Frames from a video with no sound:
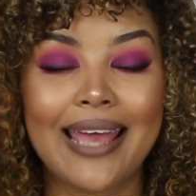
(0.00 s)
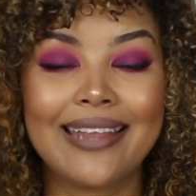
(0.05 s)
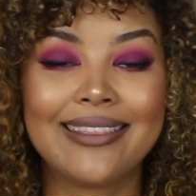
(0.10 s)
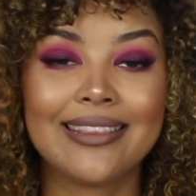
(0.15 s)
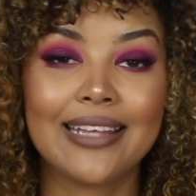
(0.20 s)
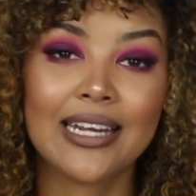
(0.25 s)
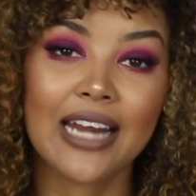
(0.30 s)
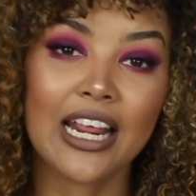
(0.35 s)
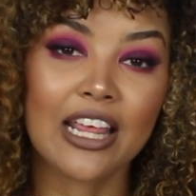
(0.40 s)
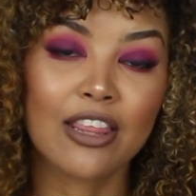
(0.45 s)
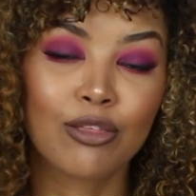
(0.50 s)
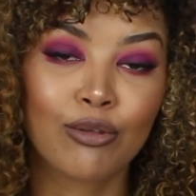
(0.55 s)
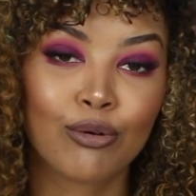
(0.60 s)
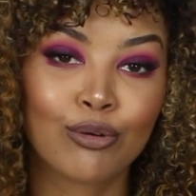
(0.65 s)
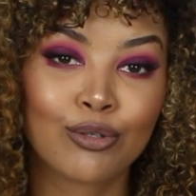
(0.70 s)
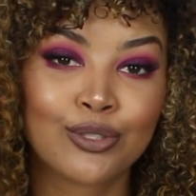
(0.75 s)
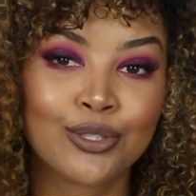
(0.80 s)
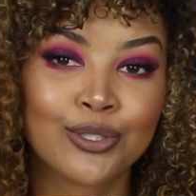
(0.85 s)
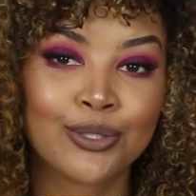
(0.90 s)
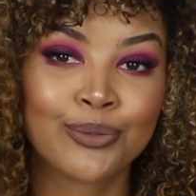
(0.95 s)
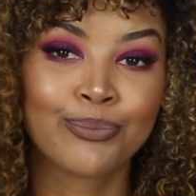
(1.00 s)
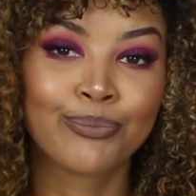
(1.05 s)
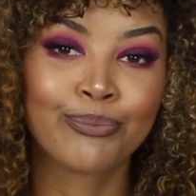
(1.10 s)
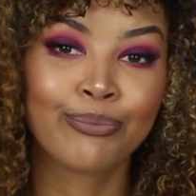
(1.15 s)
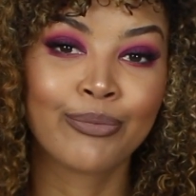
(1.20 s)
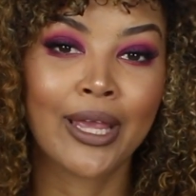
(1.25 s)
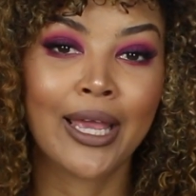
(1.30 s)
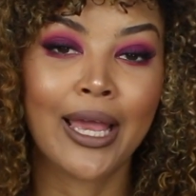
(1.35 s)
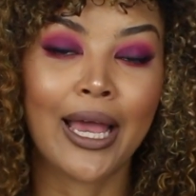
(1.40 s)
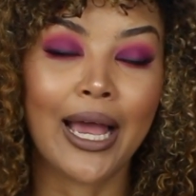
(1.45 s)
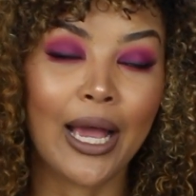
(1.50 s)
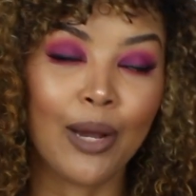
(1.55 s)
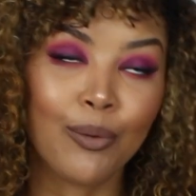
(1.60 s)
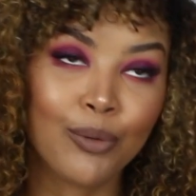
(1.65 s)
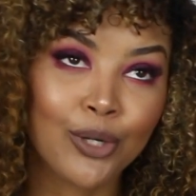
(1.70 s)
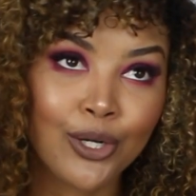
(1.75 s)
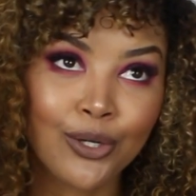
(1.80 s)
And then I thought, I want